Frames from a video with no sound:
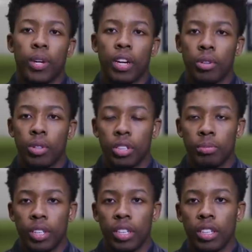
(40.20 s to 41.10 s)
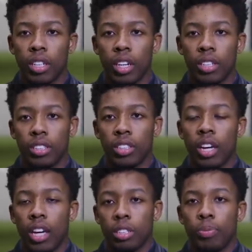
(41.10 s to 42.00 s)
player I want to be, I need to
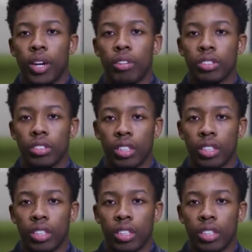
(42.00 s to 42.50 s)
experience